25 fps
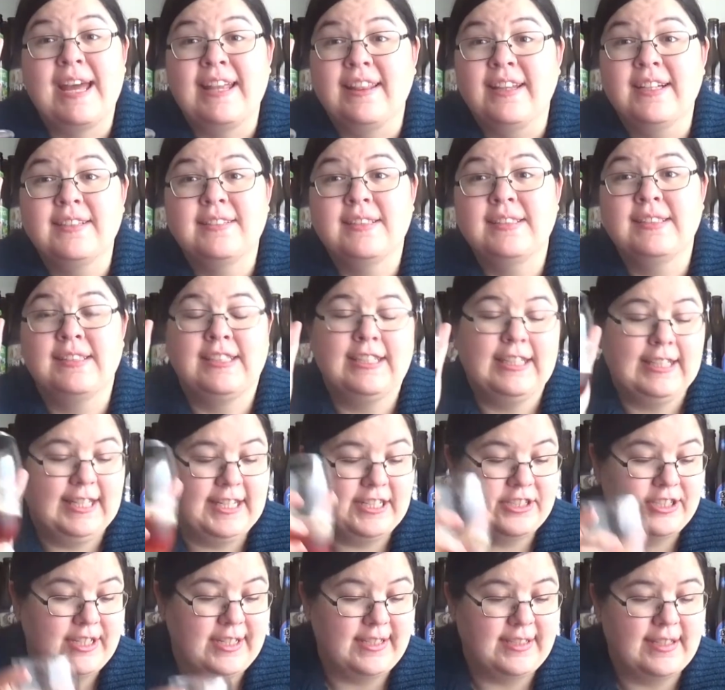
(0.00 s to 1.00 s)
this is
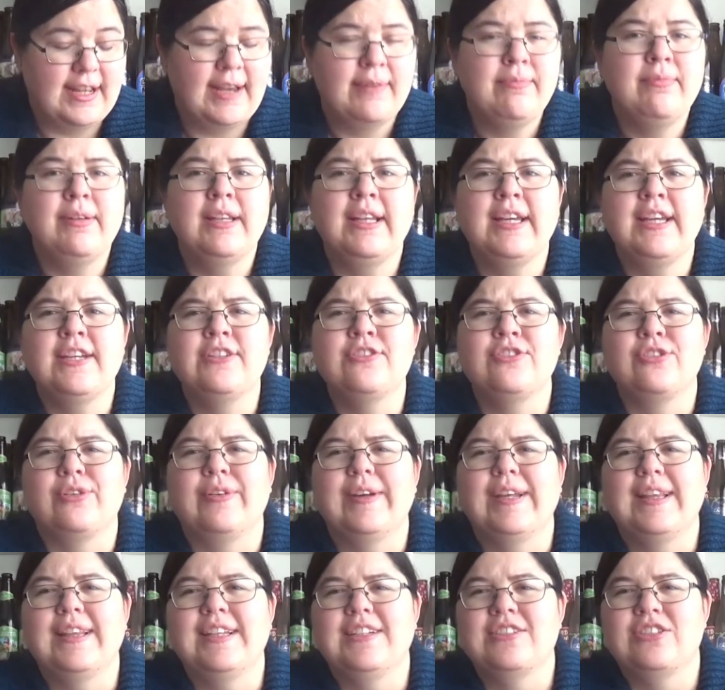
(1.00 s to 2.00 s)
delicious. I'm really
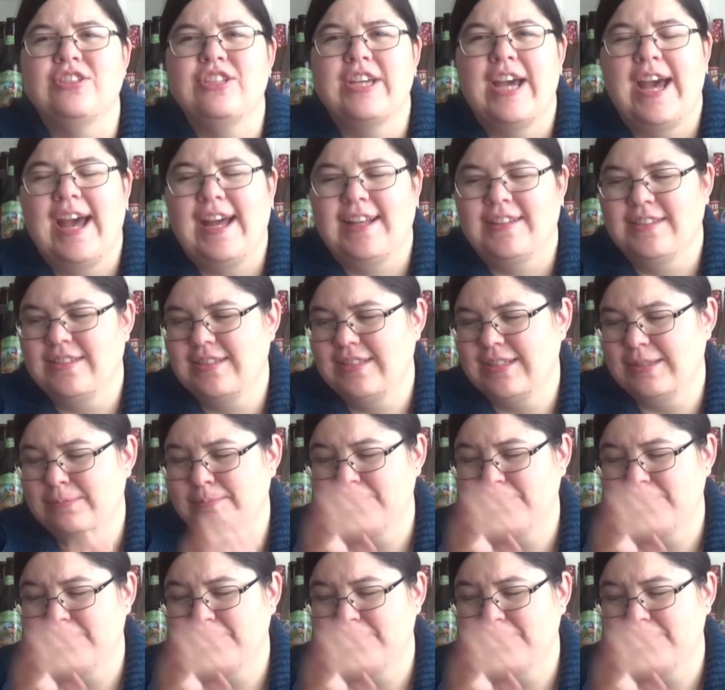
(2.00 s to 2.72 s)
enjoying these chats.